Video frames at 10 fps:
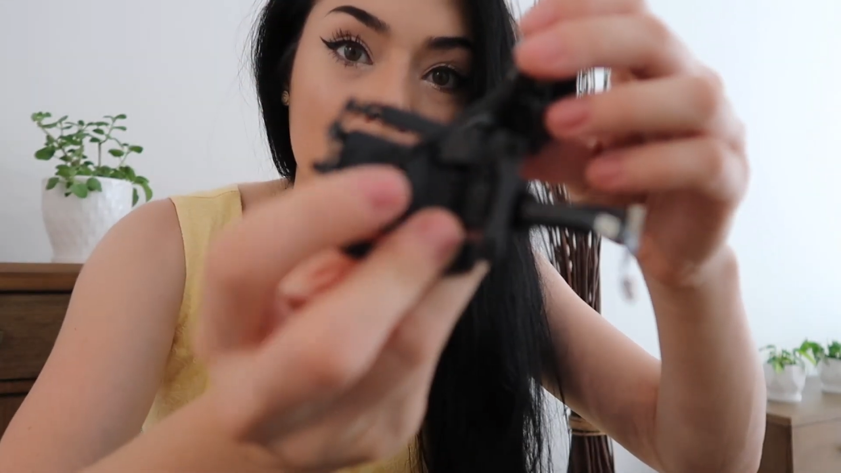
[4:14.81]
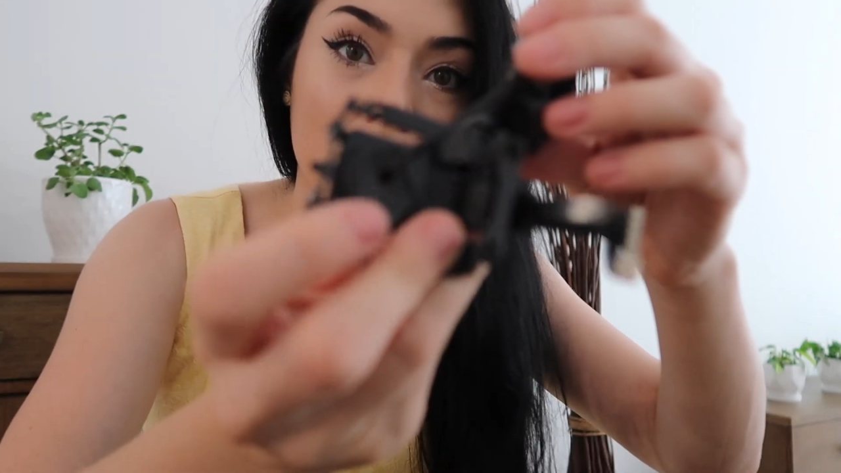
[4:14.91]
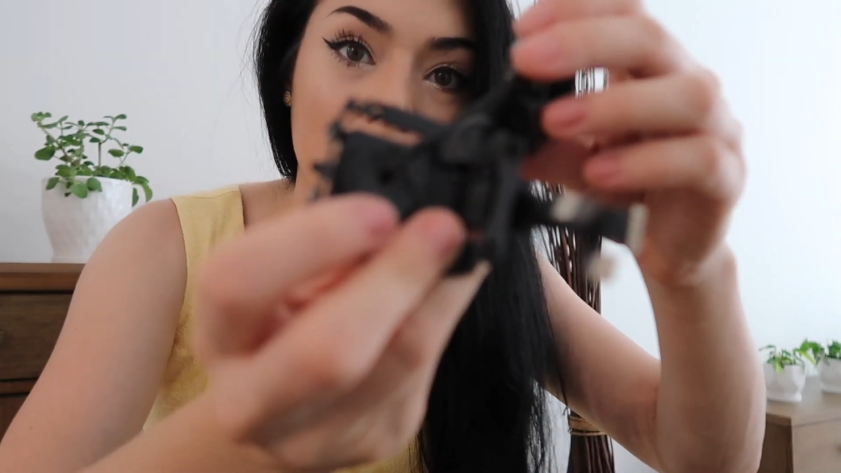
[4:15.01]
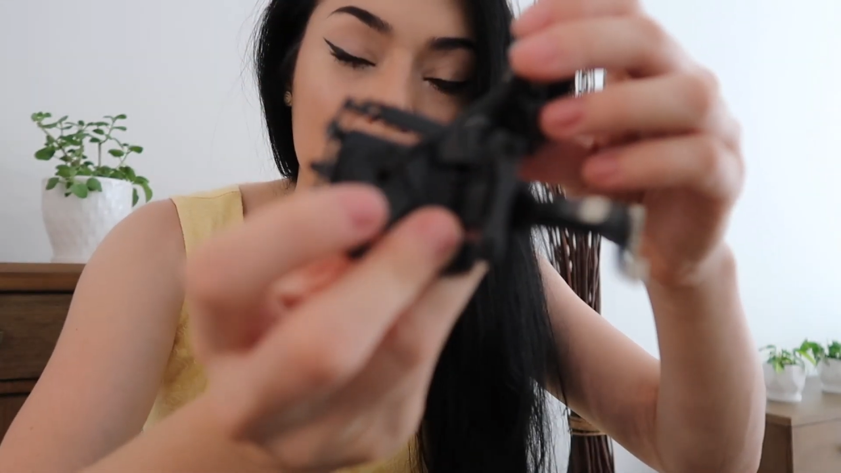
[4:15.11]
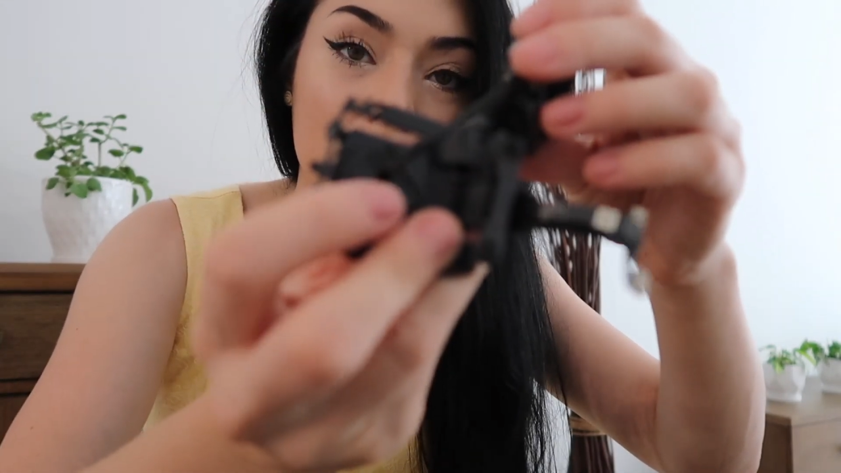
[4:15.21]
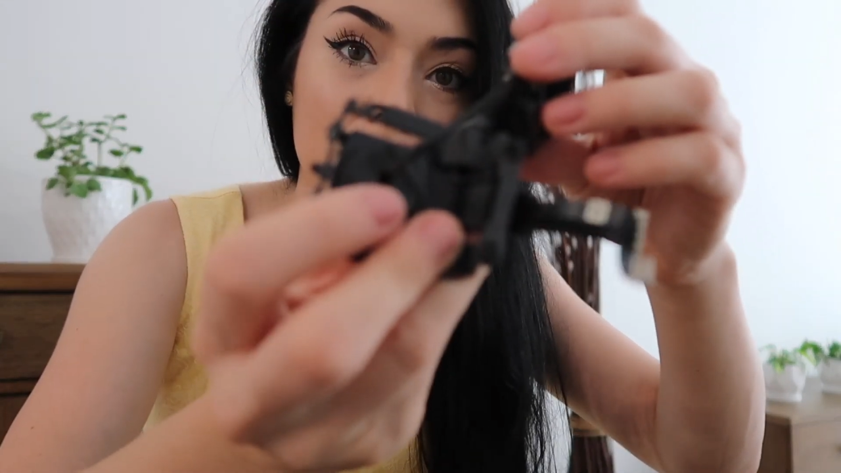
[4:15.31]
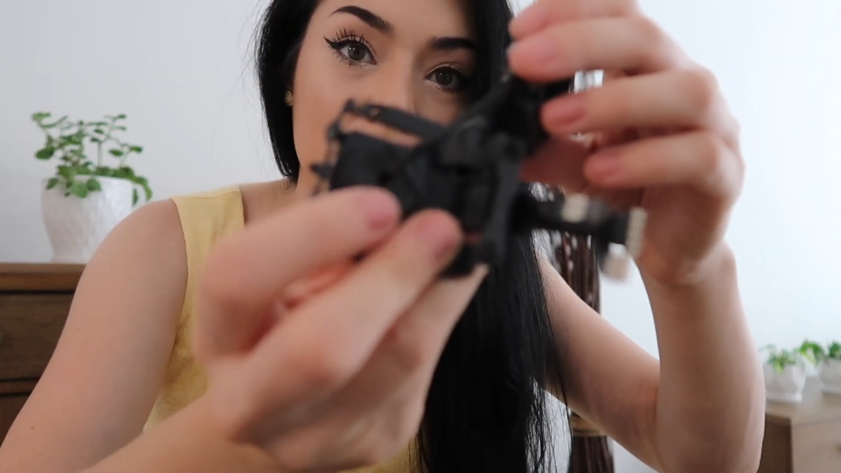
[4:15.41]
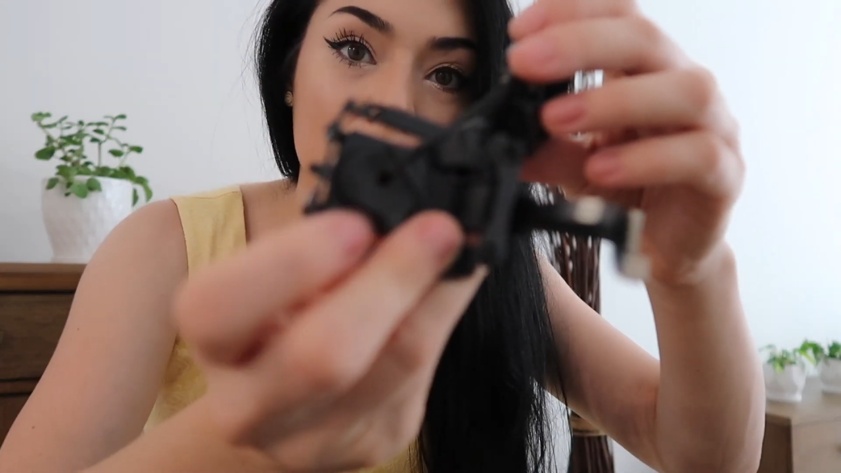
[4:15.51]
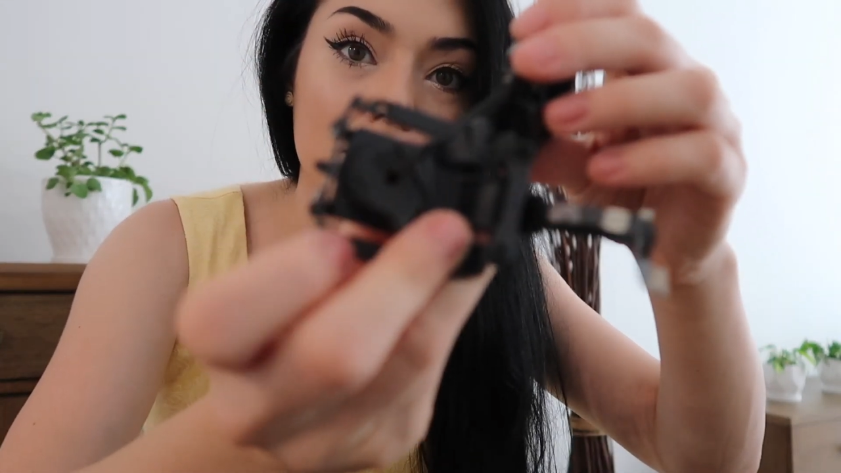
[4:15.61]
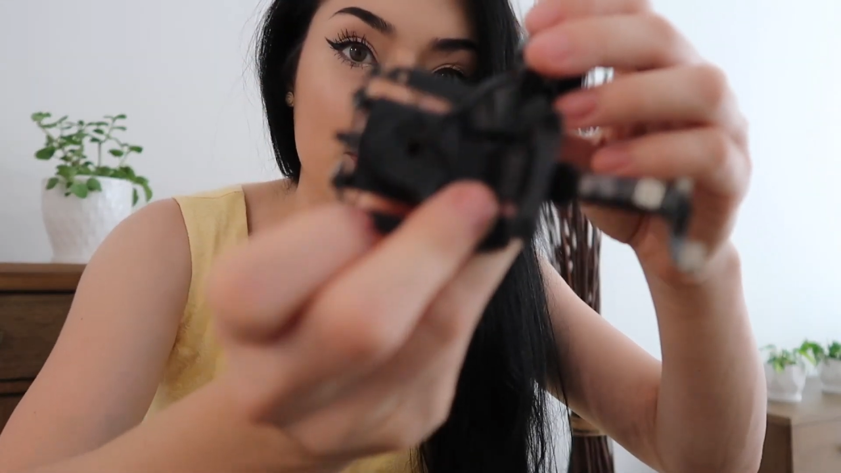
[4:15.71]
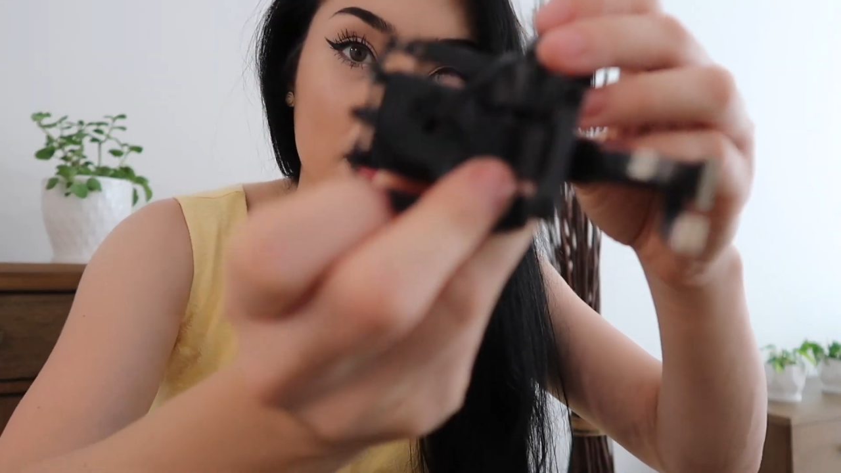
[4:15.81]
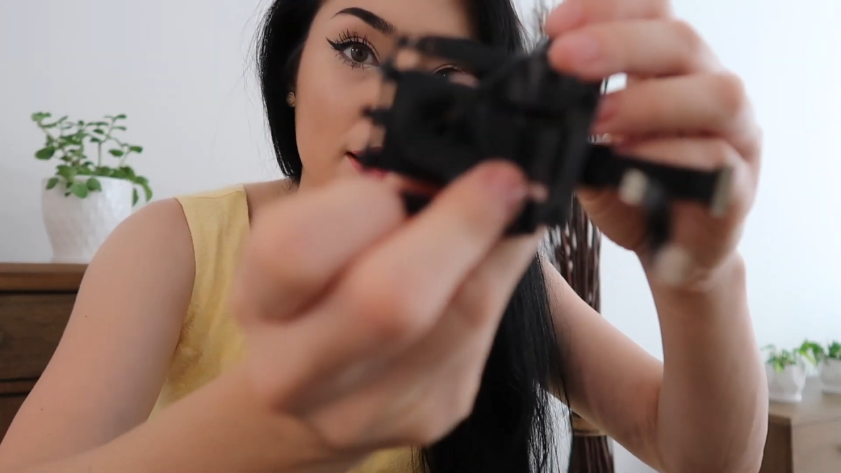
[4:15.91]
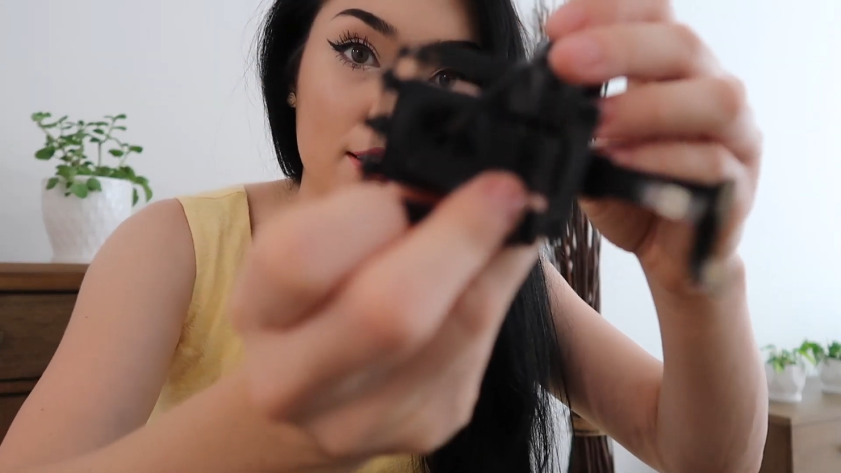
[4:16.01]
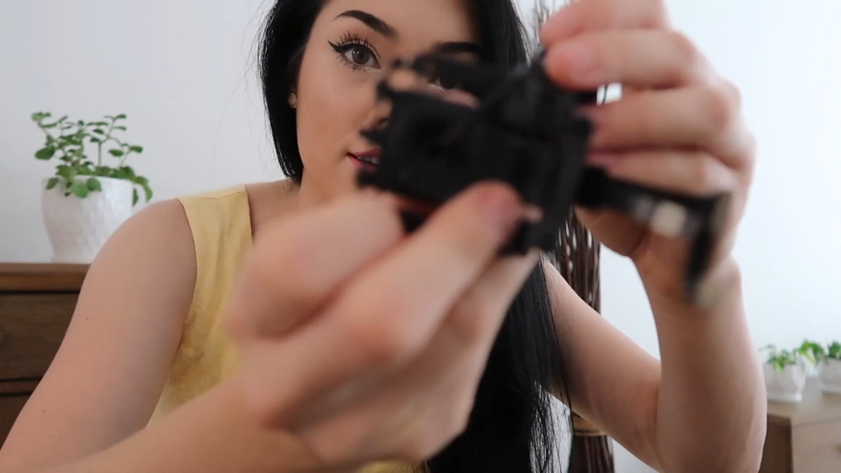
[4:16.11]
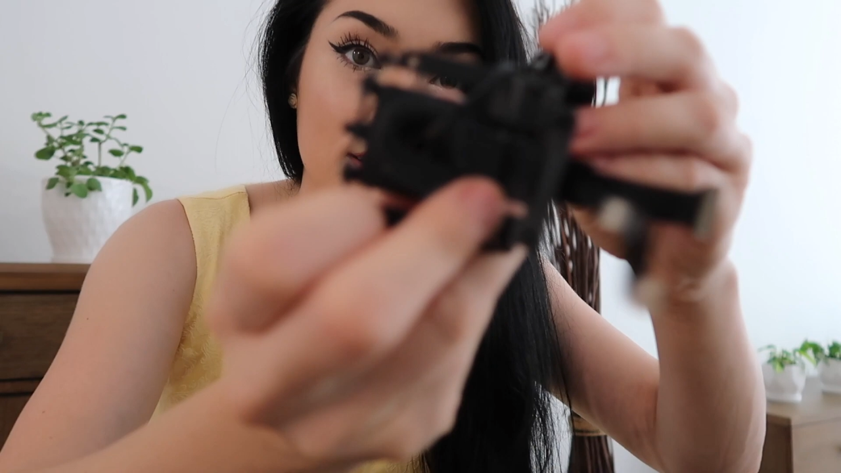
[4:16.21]
covering this
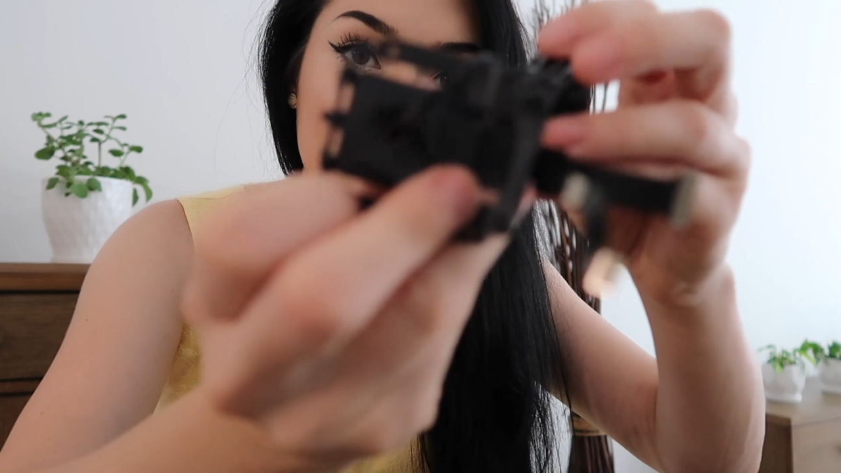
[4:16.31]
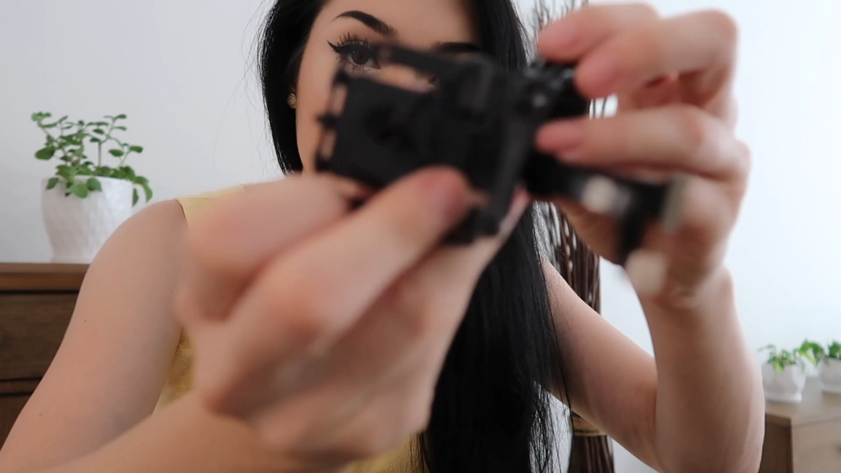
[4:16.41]
part here